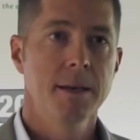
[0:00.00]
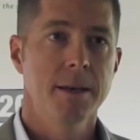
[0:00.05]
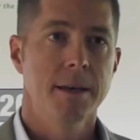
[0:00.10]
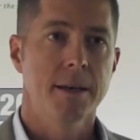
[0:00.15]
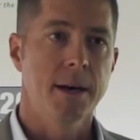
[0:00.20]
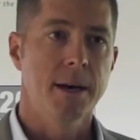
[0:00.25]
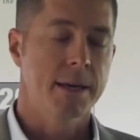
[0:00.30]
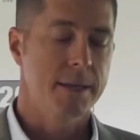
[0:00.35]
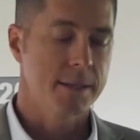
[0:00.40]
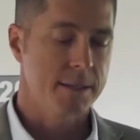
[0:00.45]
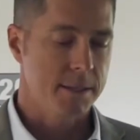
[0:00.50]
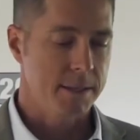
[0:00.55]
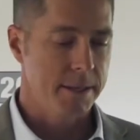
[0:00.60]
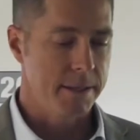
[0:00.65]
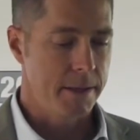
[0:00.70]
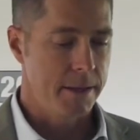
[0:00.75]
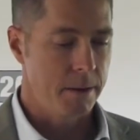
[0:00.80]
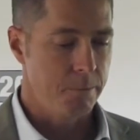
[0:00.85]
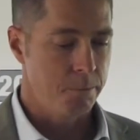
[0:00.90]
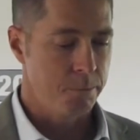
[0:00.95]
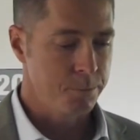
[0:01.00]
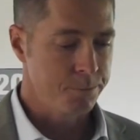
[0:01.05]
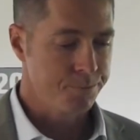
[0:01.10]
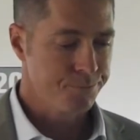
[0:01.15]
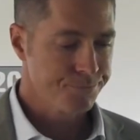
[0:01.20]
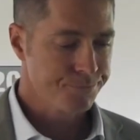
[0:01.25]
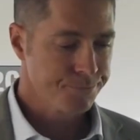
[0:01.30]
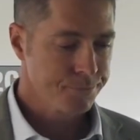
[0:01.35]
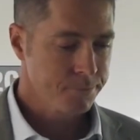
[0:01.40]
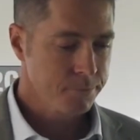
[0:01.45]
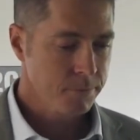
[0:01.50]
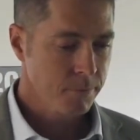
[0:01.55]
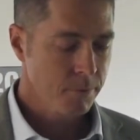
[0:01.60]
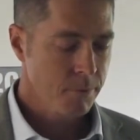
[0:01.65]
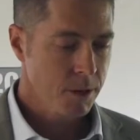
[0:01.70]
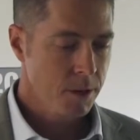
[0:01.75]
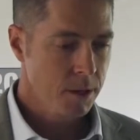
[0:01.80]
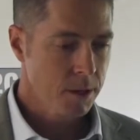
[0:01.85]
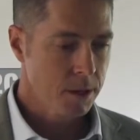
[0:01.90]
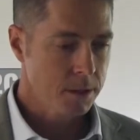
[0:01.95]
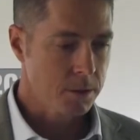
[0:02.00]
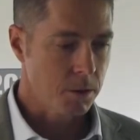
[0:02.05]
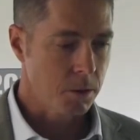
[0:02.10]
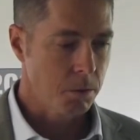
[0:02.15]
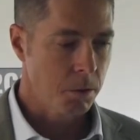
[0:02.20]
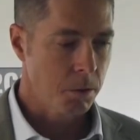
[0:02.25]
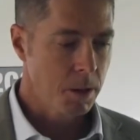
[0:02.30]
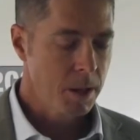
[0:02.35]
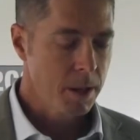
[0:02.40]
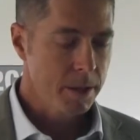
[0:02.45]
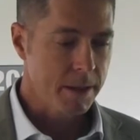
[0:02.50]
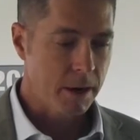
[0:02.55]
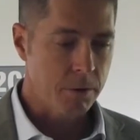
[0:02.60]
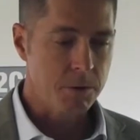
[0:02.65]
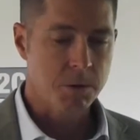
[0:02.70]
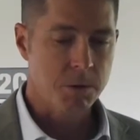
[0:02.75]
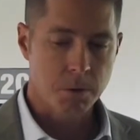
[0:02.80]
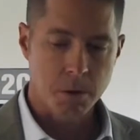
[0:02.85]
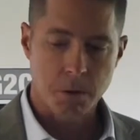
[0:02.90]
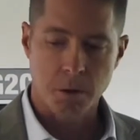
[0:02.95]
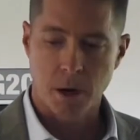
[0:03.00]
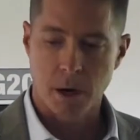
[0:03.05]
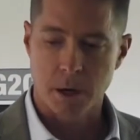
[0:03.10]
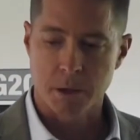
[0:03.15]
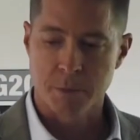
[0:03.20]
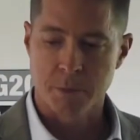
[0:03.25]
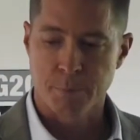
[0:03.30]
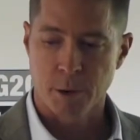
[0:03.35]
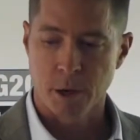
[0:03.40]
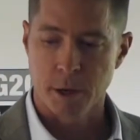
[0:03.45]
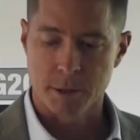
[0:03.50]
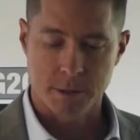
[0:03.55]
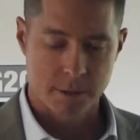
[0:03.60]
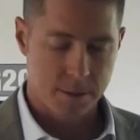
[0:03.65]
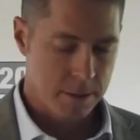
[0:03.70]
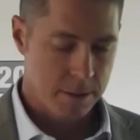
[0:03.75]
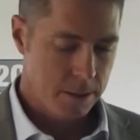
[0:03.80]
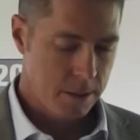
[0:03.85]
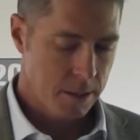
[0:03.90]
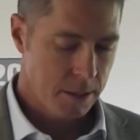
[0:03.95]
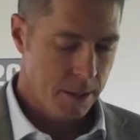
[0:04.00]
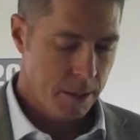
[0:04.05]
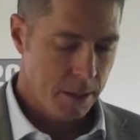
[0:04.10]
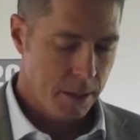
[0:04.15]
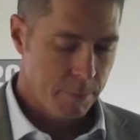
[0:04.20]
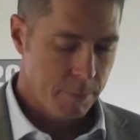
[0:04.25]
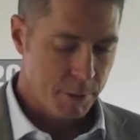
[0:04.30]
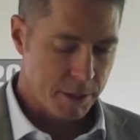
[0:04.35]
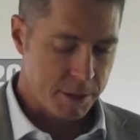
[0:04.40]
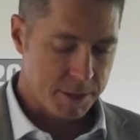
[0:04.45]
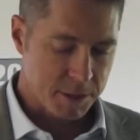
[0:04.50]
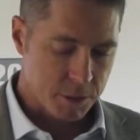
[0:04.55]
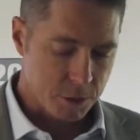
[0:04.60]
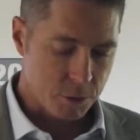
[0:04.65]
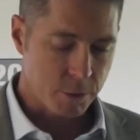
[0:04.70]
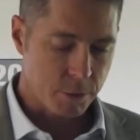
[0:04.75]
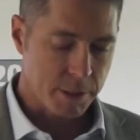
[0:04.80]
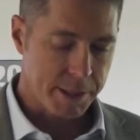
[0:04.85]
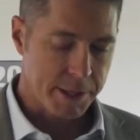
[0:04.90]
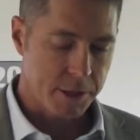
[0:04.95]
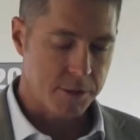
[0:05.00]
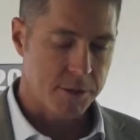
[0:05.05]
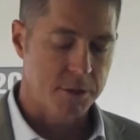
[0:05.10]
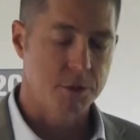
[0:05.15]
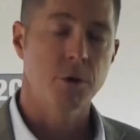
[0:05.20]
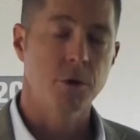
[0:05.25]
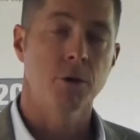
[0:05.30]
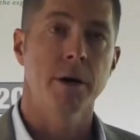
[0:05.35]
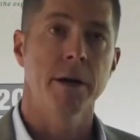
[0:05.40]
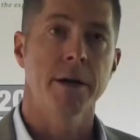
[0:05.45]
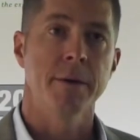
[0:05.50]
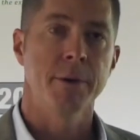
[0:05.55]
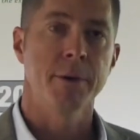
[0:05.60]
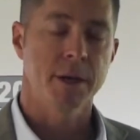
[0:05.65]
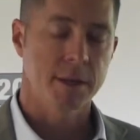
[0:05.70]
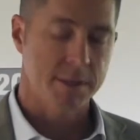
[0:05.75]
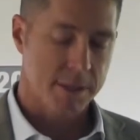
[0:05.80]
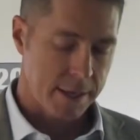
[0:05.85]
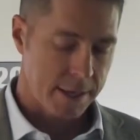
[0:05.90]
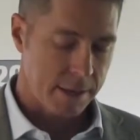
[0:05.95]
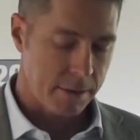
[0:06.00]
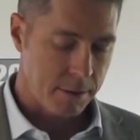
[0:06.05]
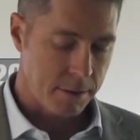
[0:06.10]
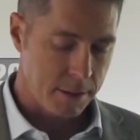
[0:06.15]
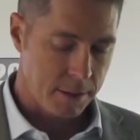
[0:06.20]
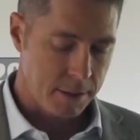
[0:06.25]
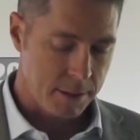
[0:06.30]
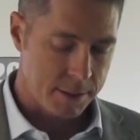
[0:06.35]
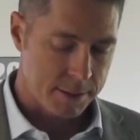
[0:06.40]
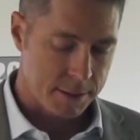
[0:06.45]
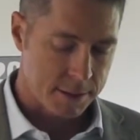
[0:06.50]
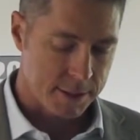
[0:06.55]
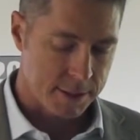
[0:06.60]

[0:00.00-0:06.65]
and I could see them. So that was one of the hardest parts. But this is a really good story because it's a